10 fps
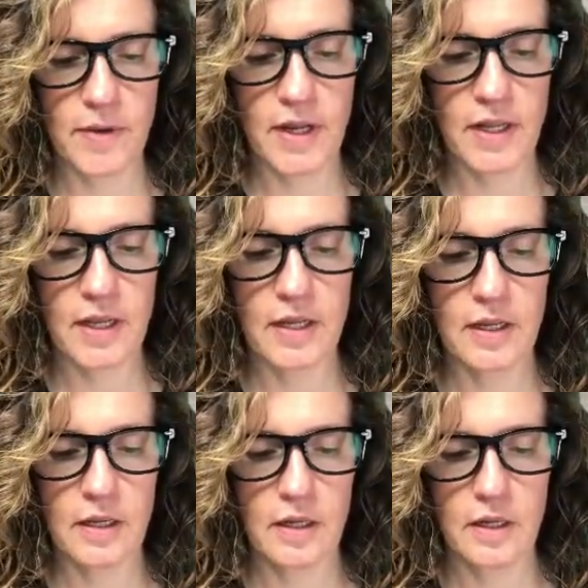
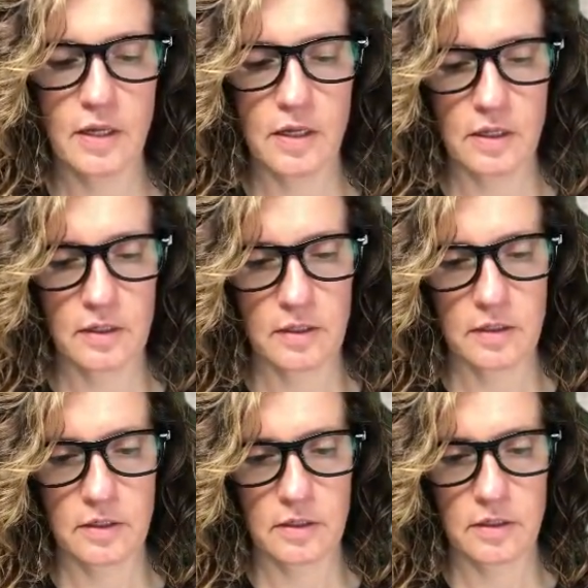Manny.
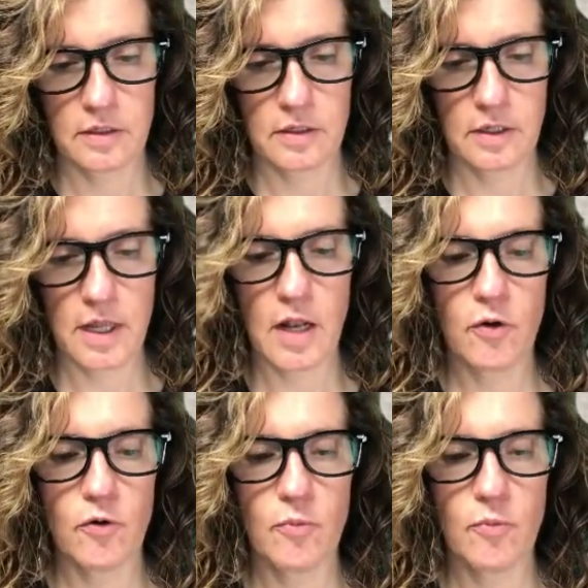Hello,